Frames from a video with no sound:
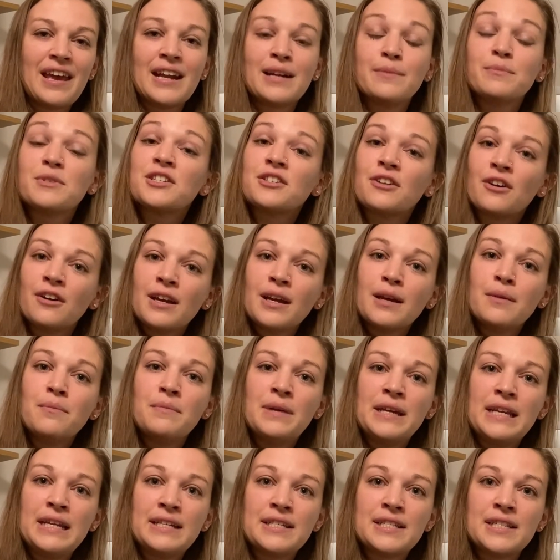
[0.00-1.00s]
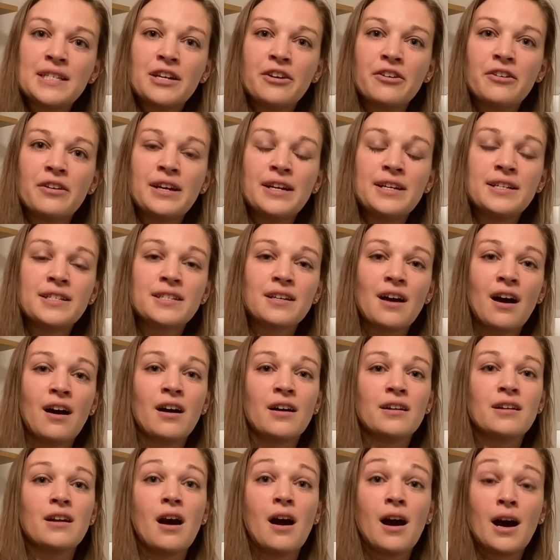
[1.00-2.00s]
and I'm starting a mini series
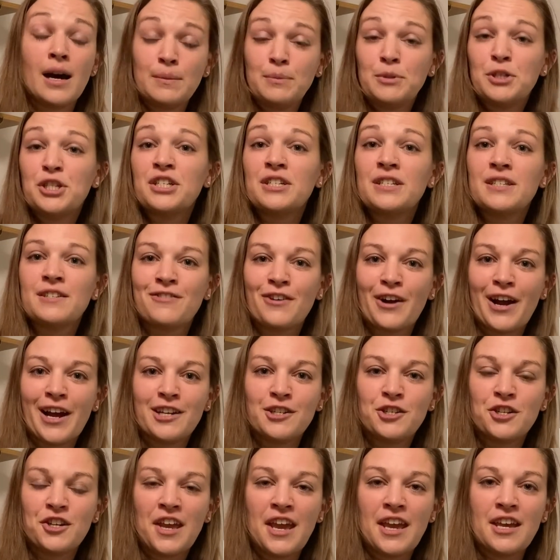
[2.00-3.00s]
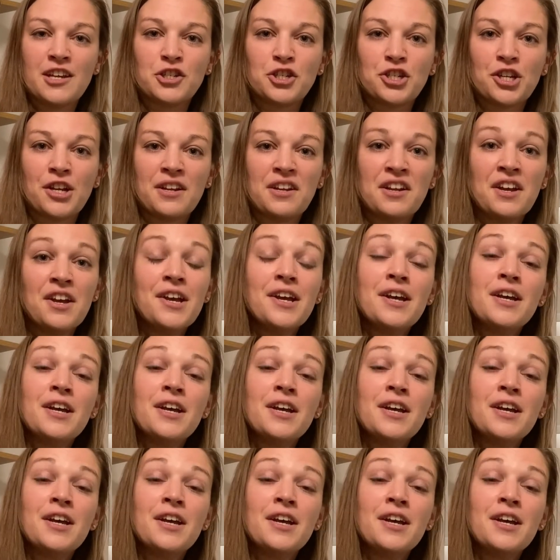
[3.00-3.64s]
on options for education.